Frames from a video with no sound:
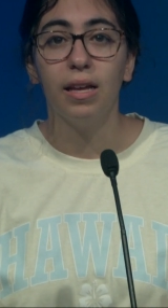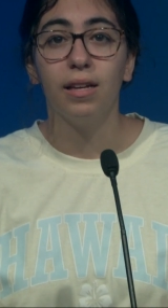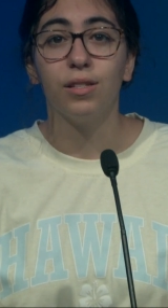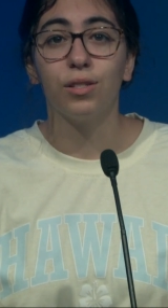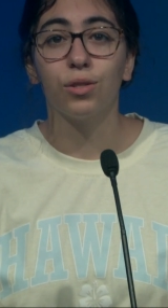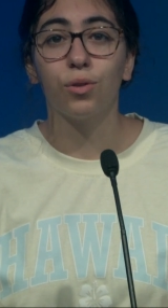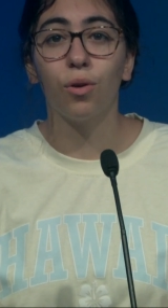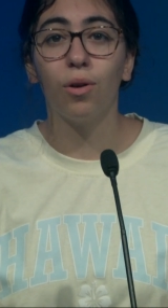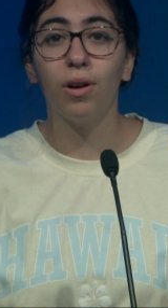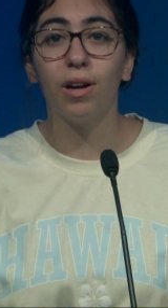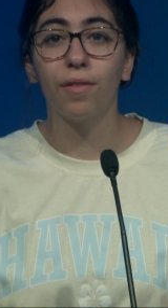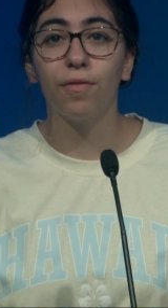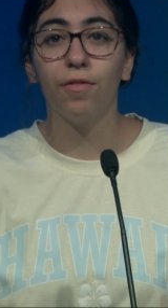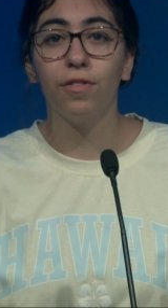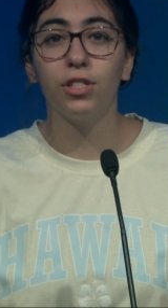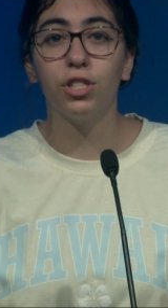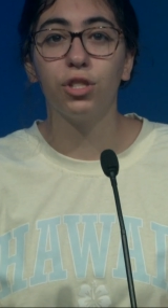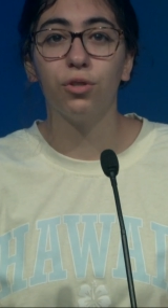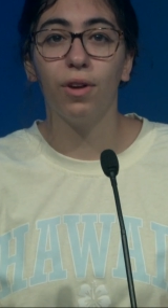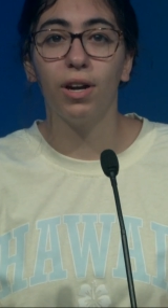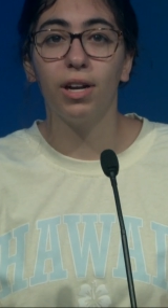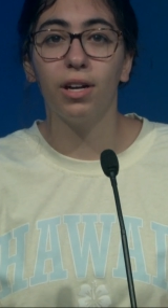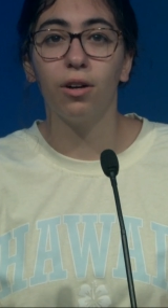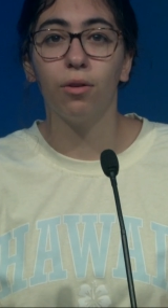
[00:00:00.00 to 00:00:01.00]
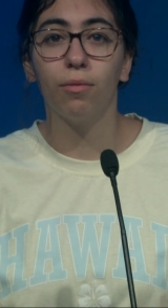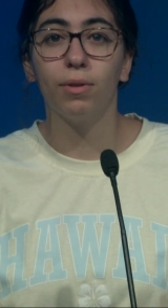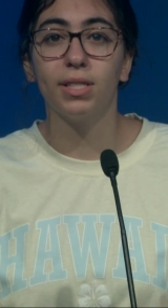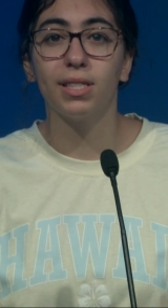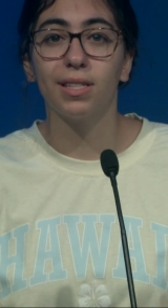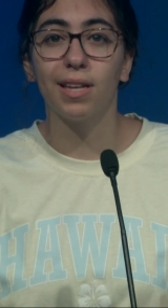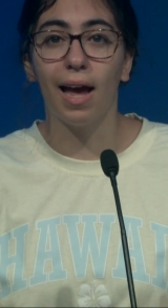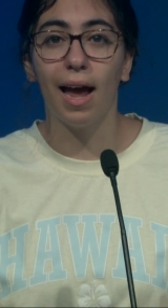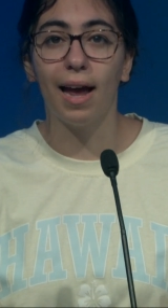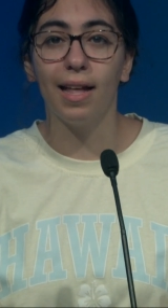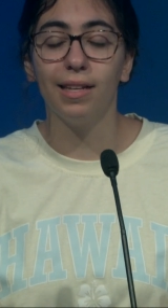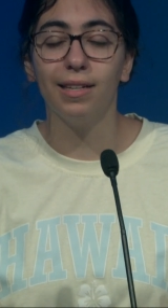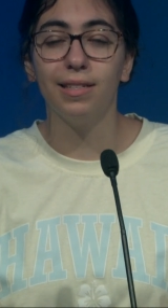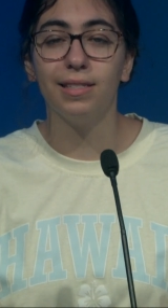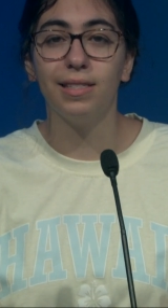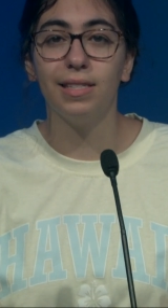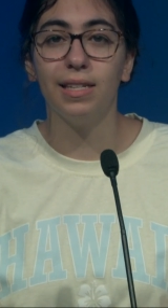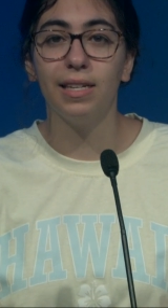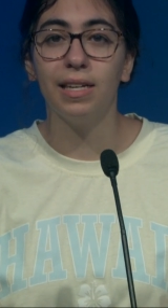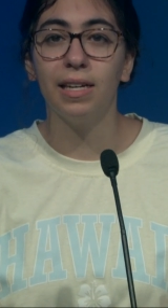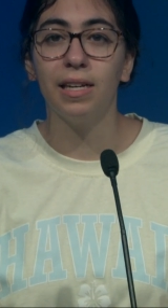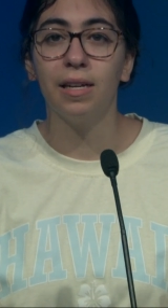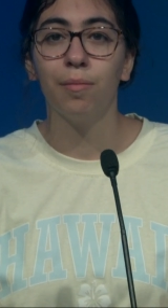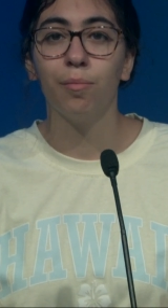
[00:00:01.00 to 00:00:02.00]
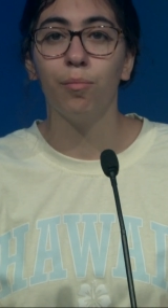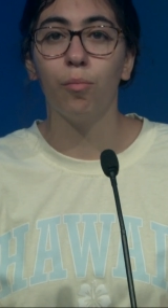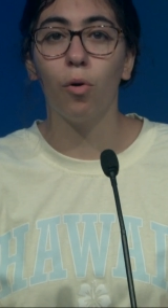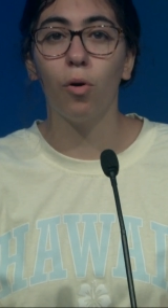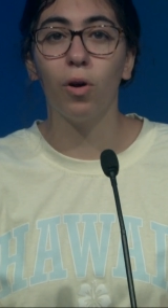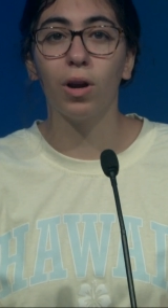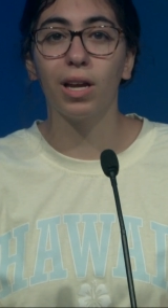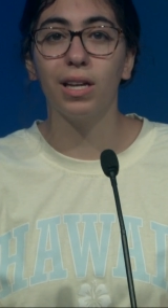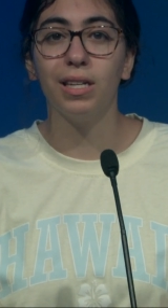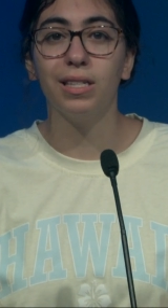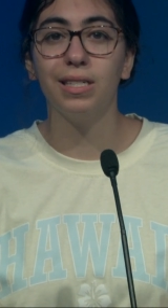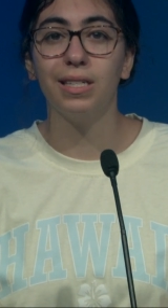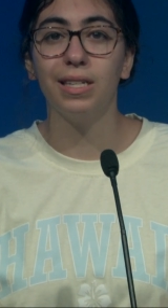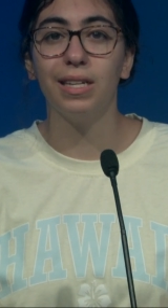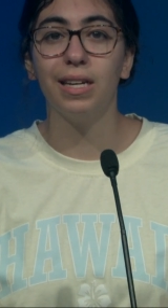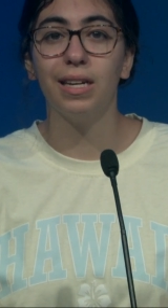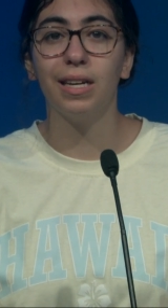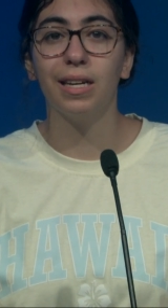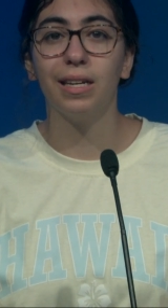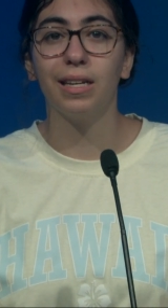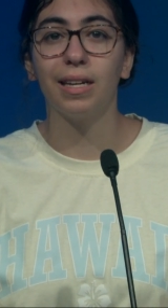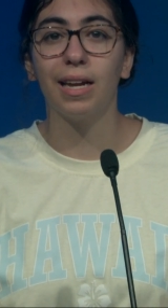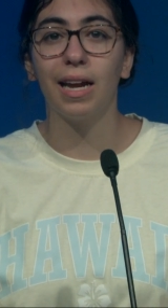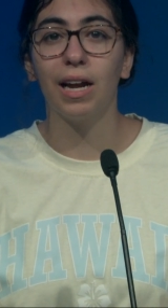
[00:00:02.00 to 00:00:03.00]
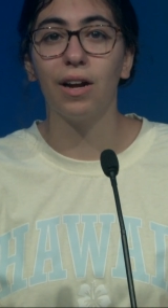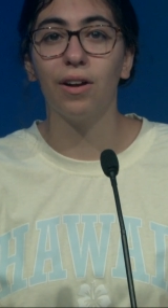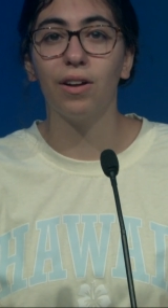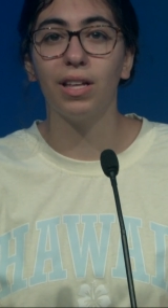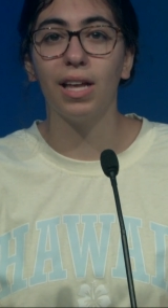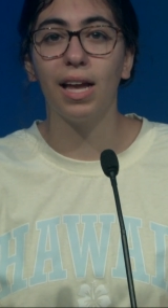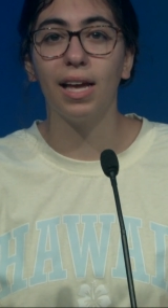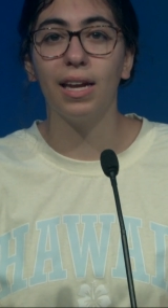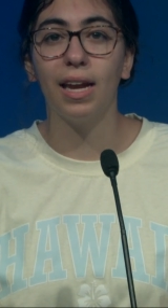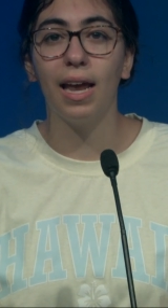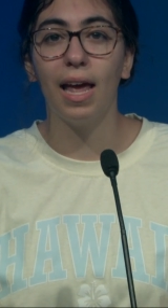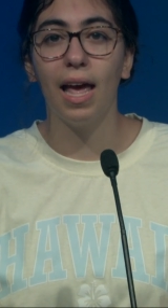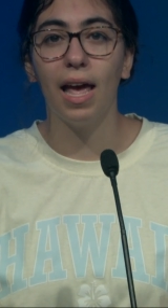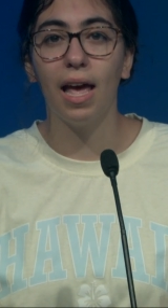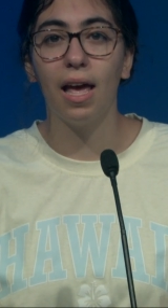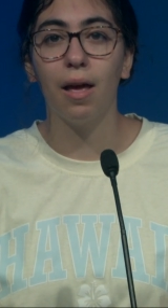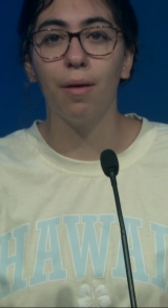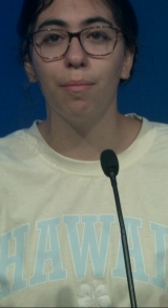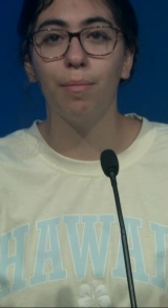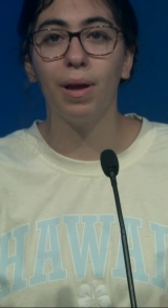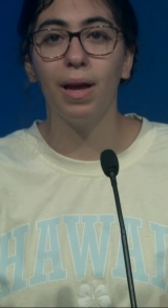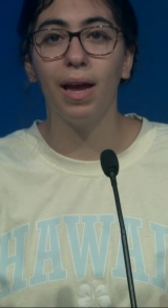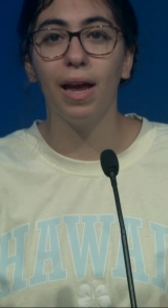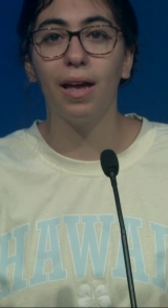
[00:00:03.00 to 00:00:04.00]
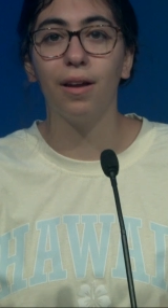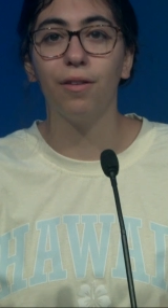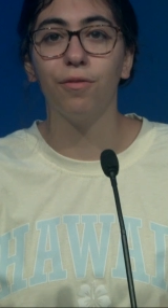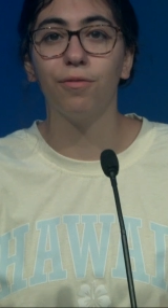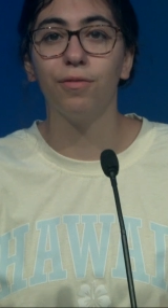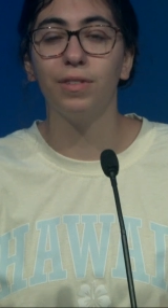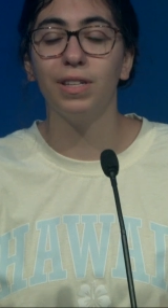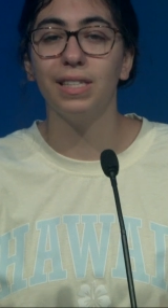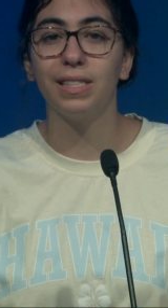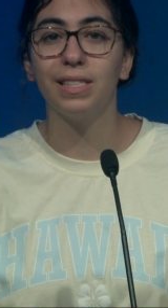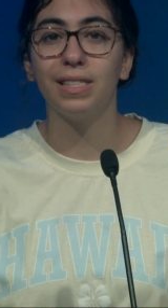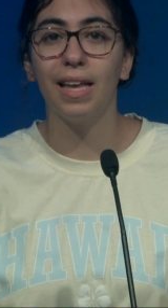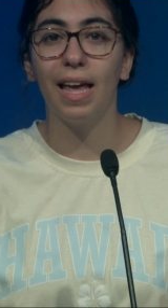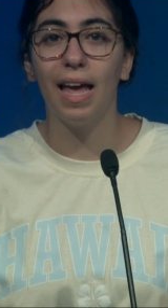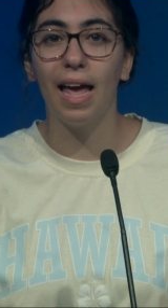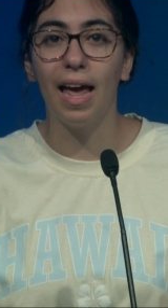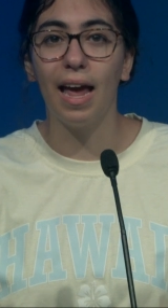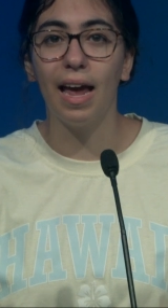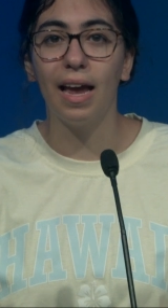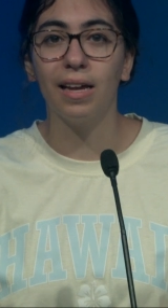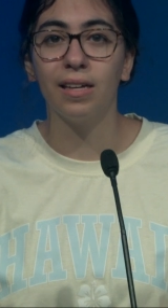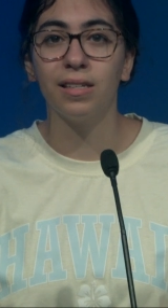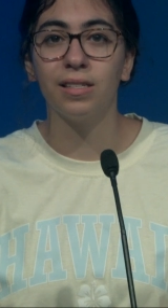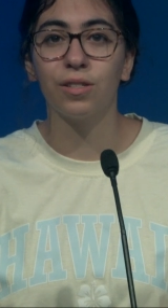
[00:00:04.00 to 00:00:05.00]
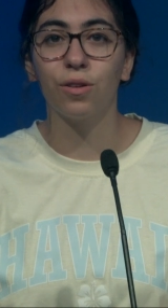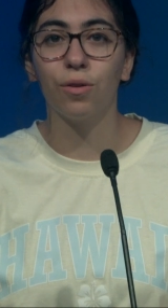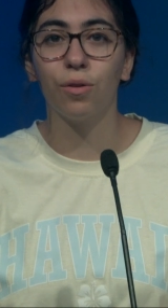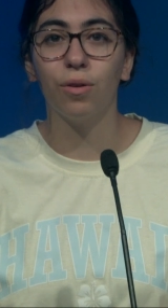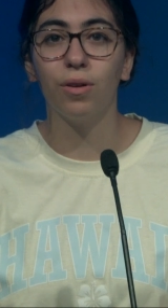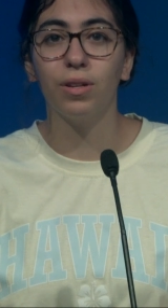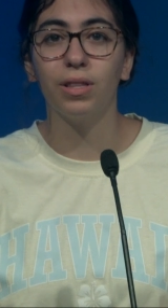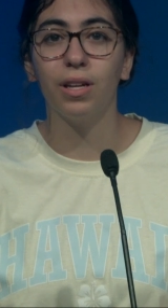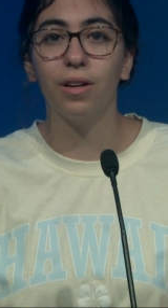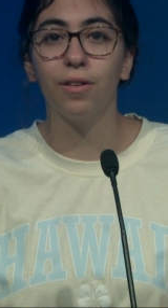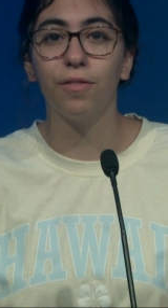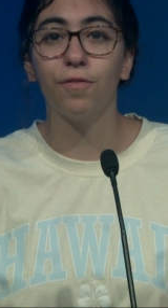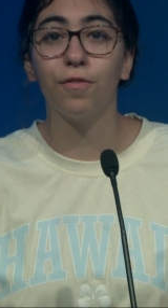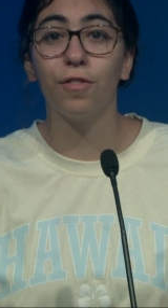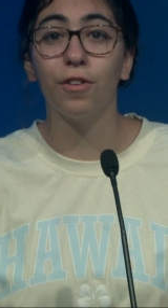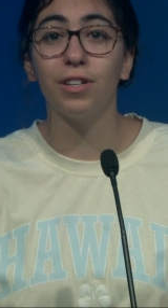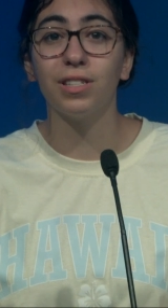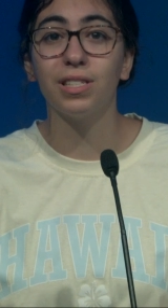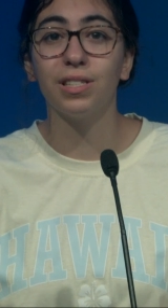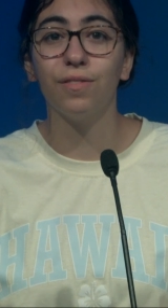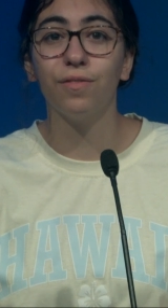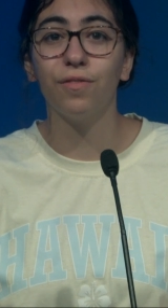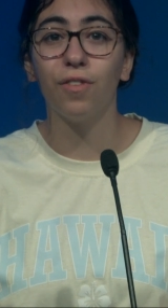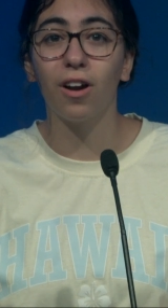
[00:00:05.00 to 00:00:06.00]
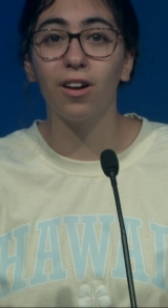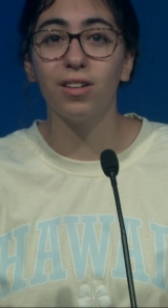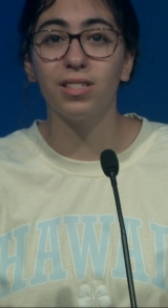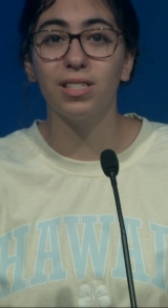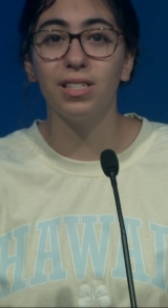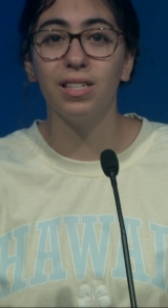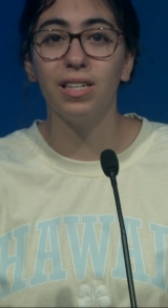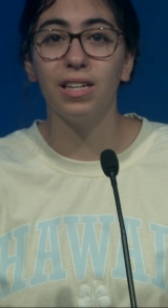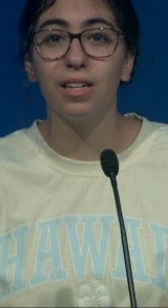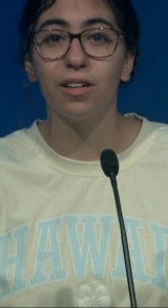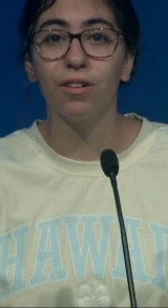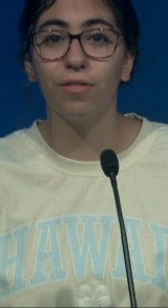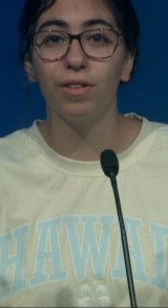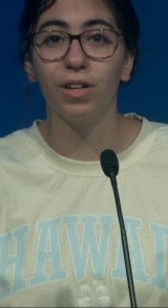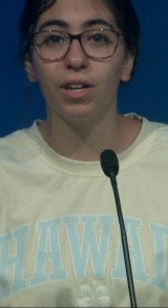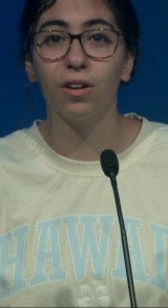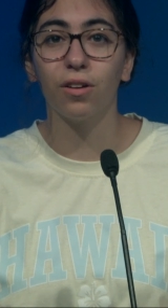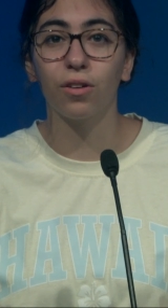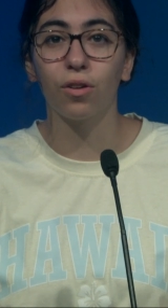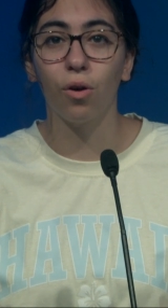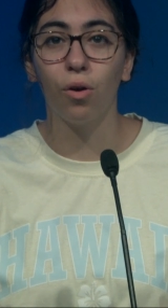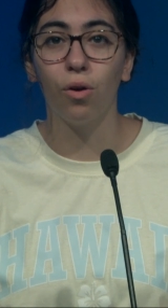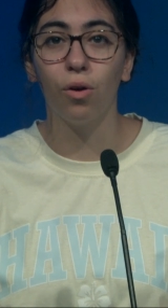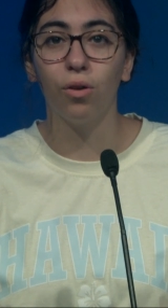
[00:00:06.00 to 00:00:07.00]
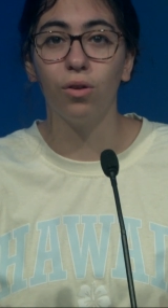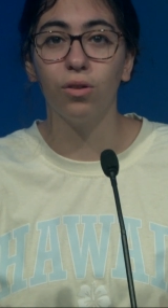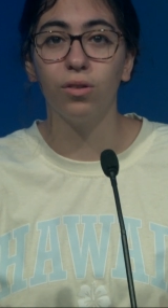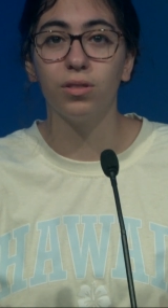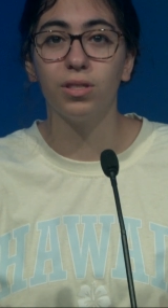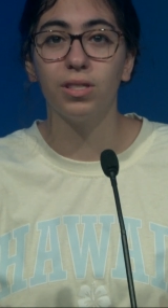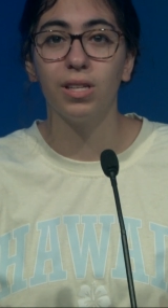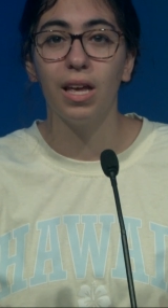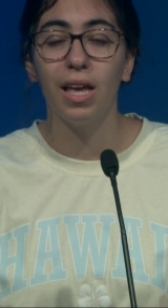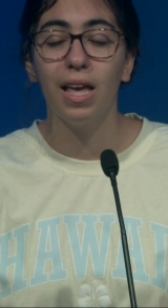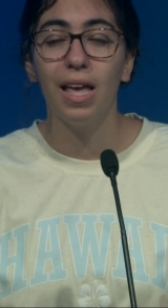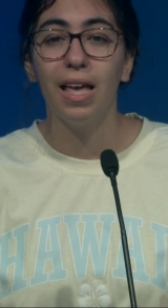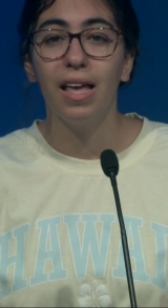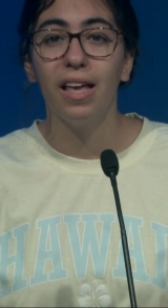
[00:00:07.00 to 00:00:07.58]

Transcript: Scoring for Schroeder was Kylie C, Morgan T, and Caroline M, and Reese A scored their first varsity career goals.